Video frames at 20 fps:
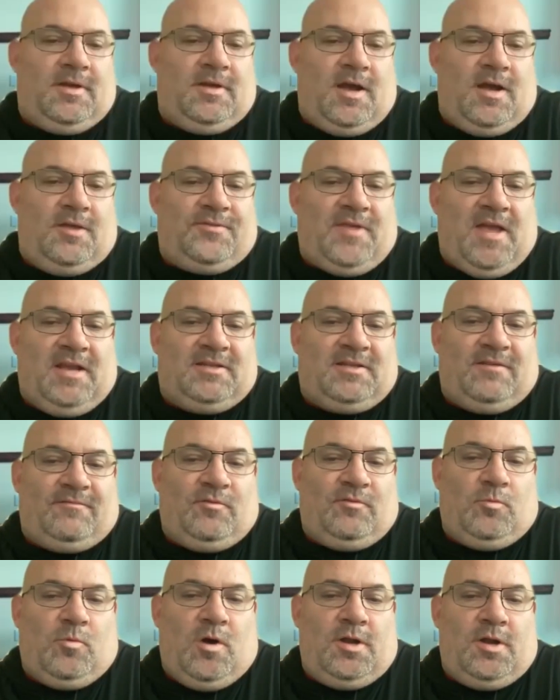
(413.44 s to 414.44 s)
Uh, thanks,
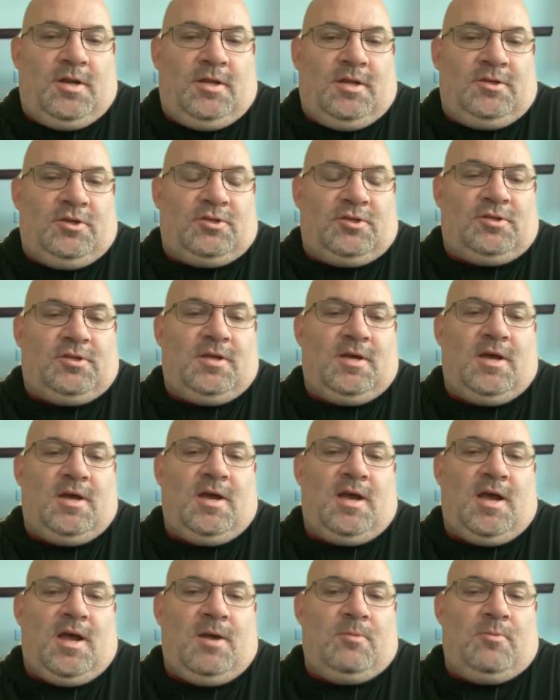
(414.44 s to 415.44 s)
everyone. I just
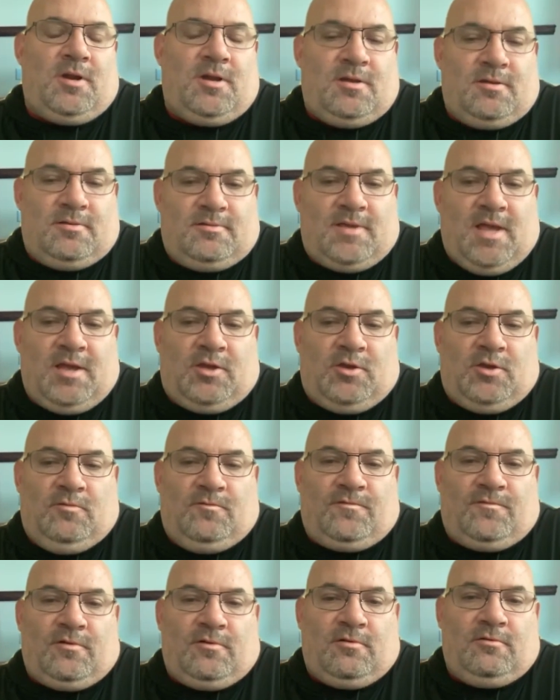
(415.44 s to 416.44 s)
uh, I want to thank
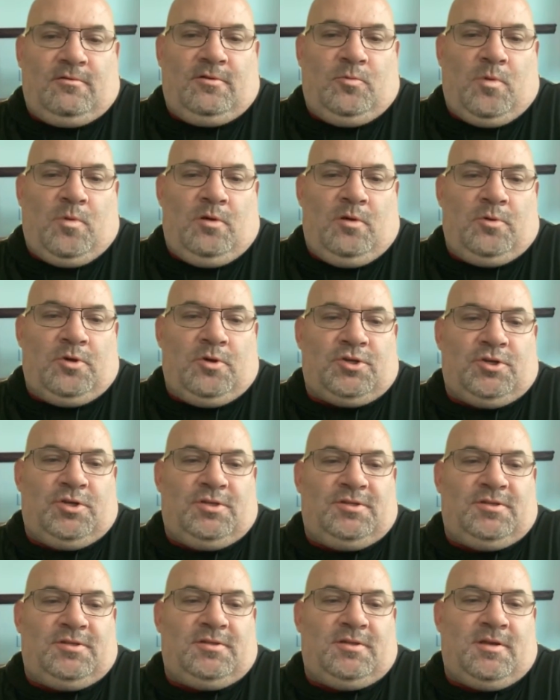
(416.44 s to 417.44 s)
you for your well
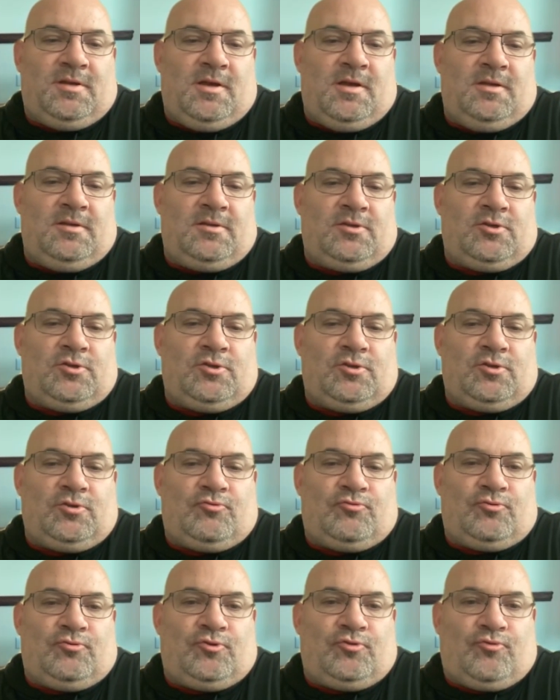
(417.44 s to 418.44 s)
wishes. Uh,
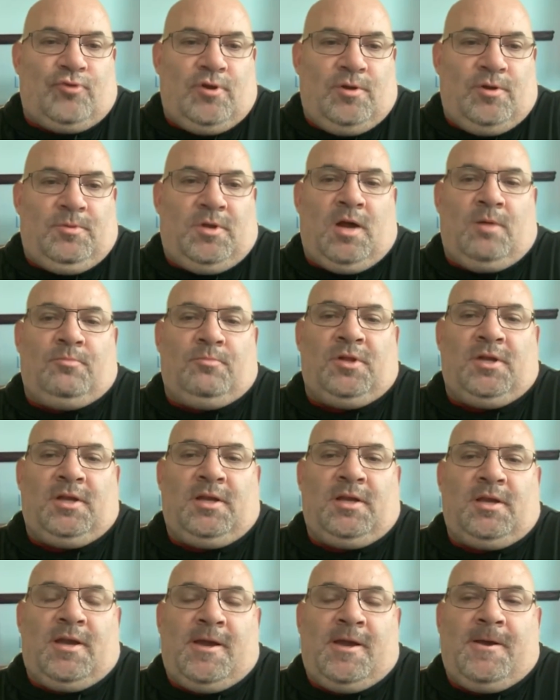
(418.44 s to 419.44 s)
extremely
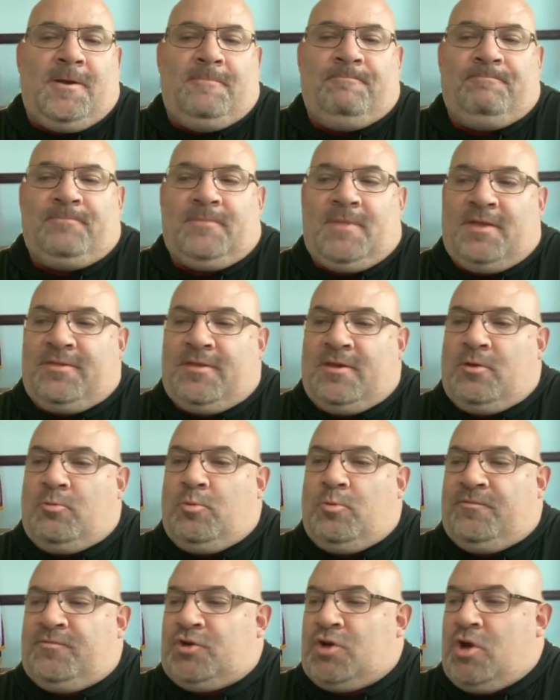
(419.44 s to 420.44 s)
humbling. Um, I think
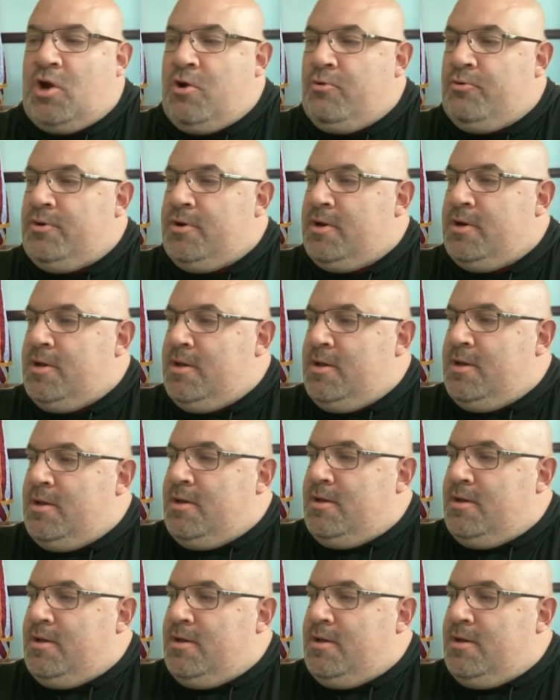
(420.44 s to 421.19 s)
we've shown